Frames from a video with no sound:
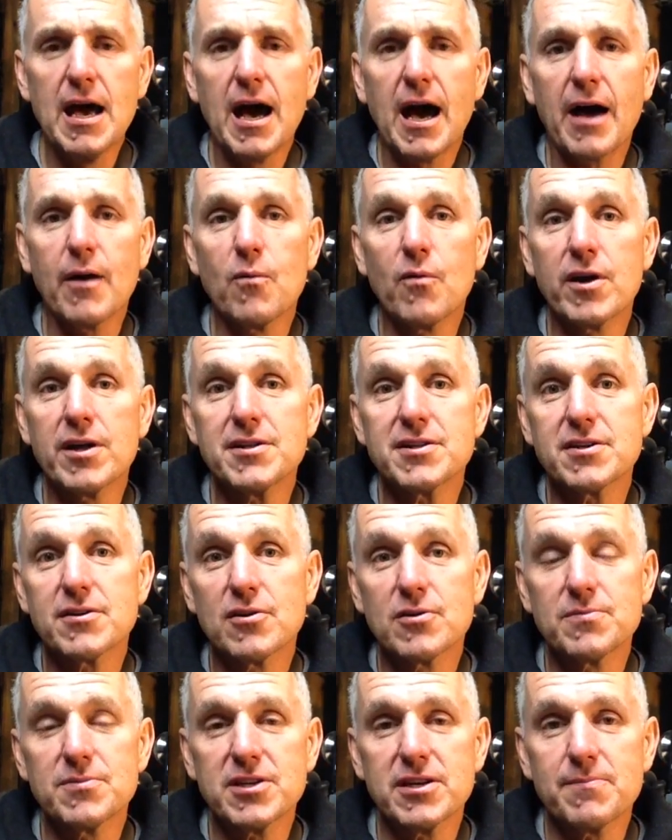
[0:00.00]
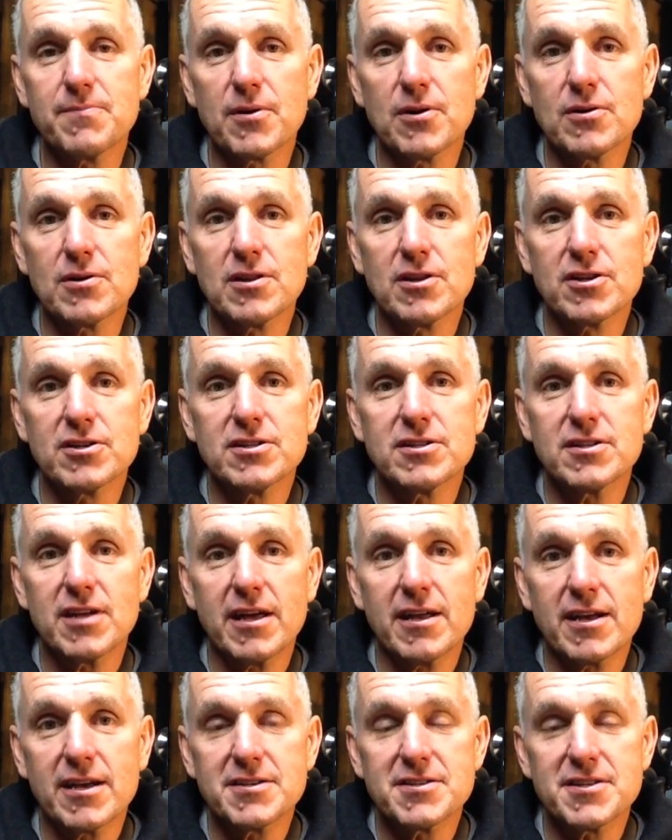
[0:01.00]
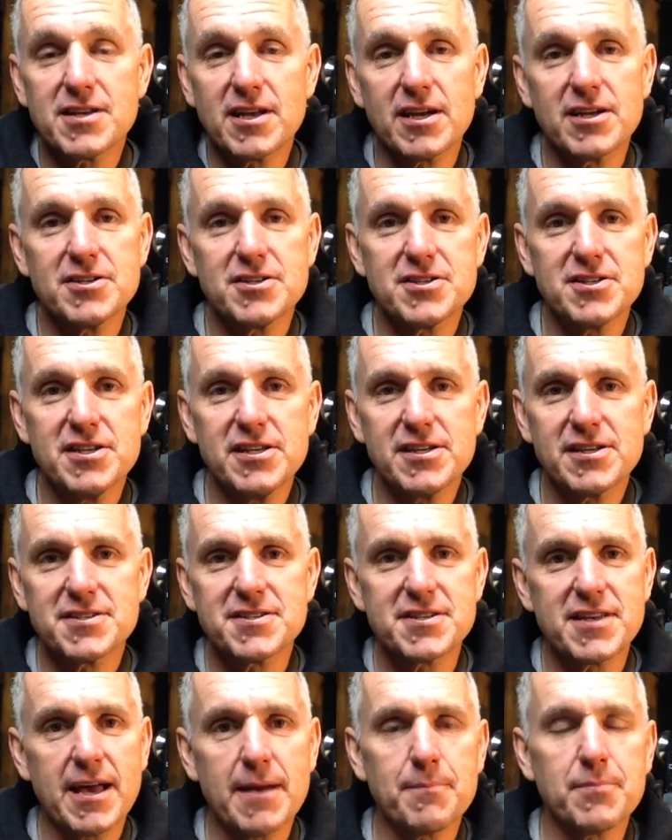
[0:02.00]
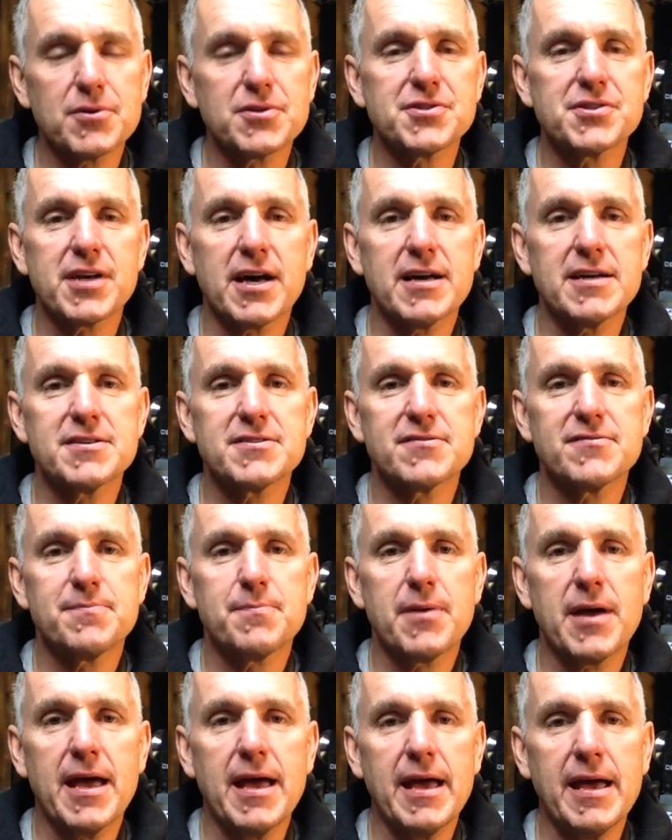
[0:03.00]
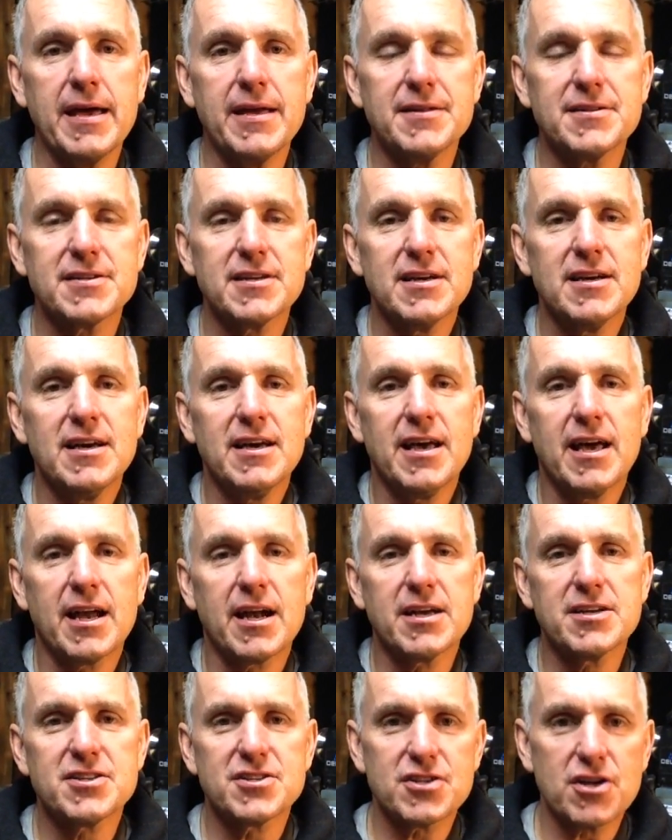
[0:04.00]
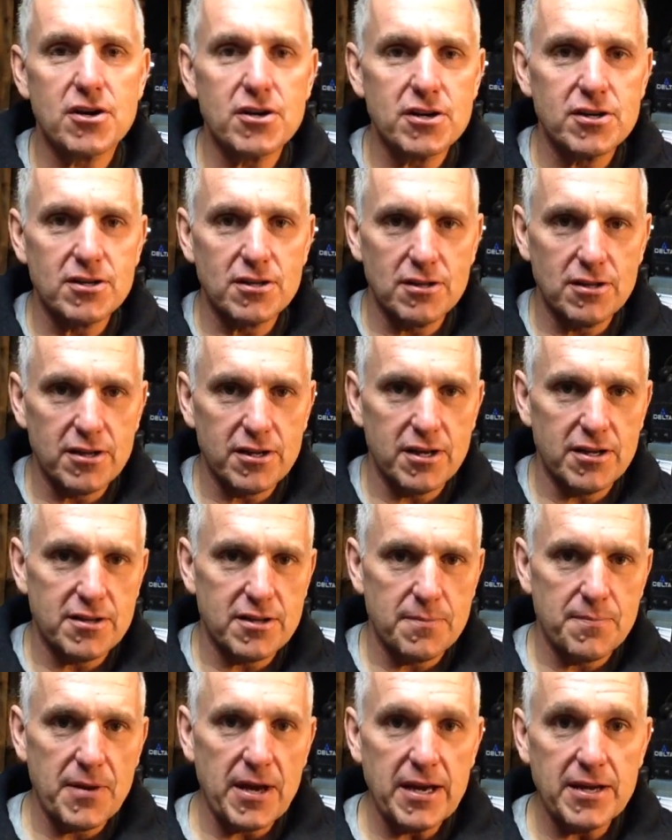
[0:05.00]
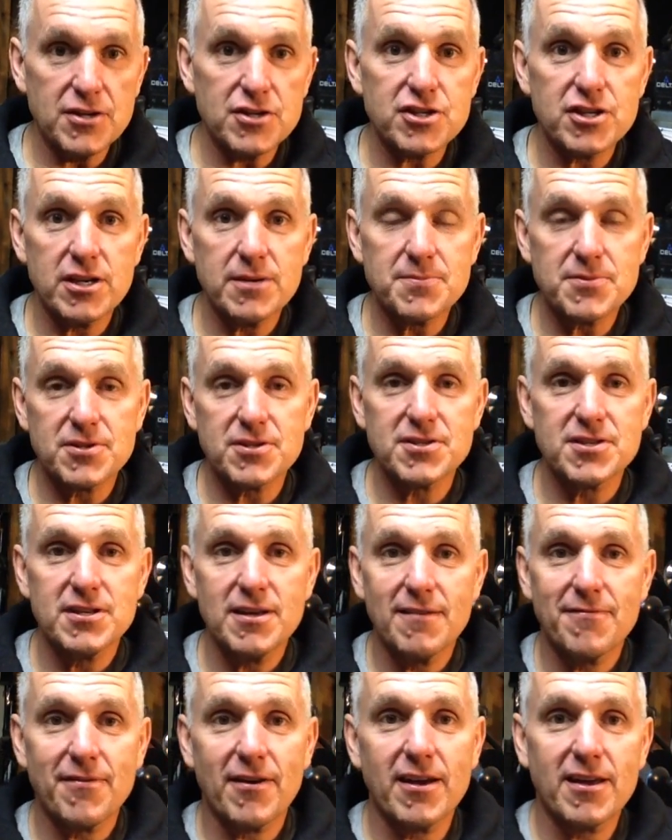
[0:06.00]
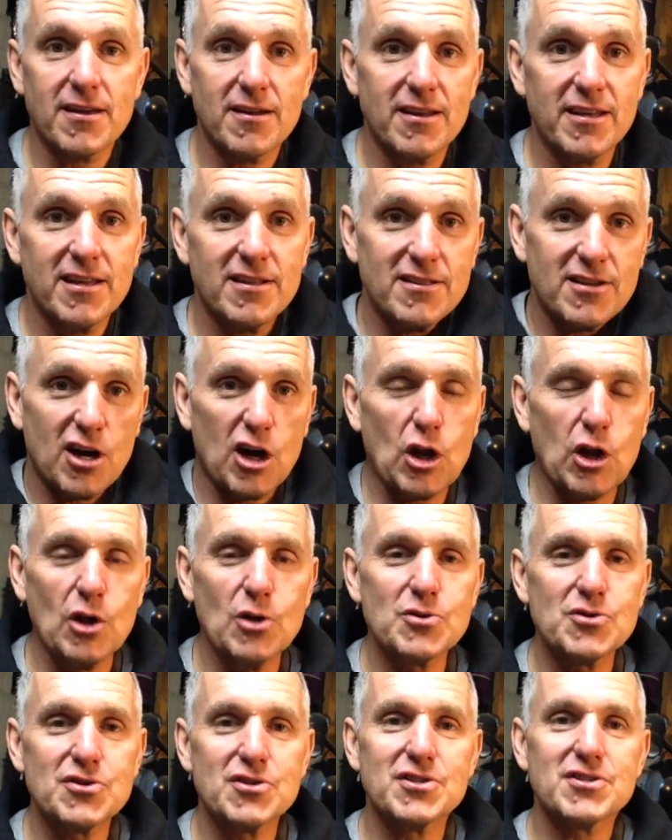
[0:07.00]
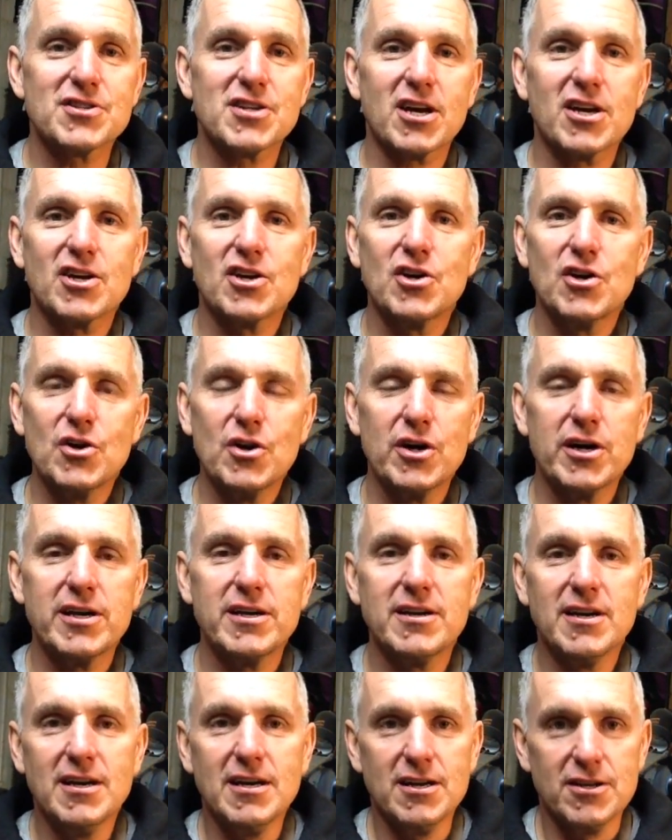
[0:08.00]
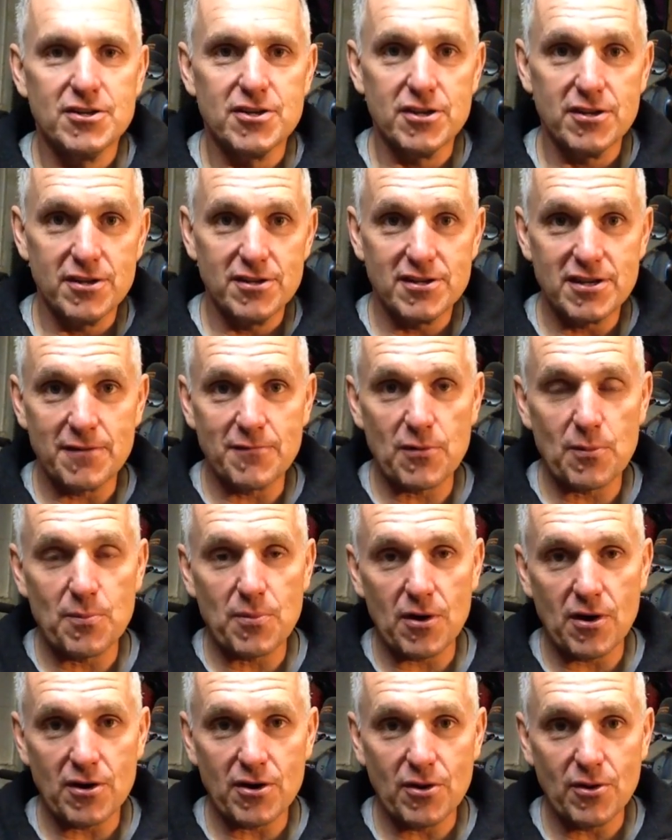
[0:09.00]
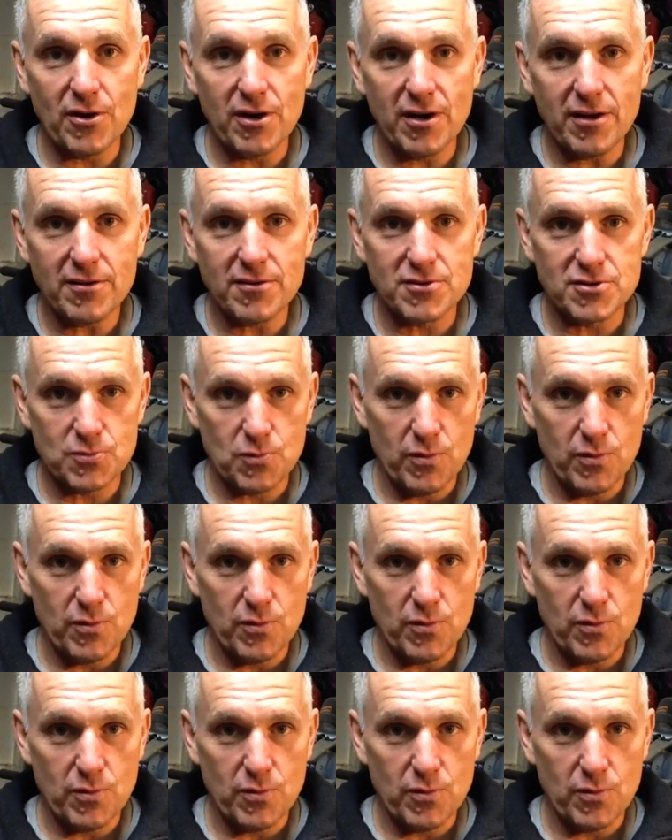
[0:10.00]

I went to Home Depot and looked, and I said I just need a sample size of paint, and I started to look at the paint chips to see if I could get the closest I could to the Denver Bronco colors.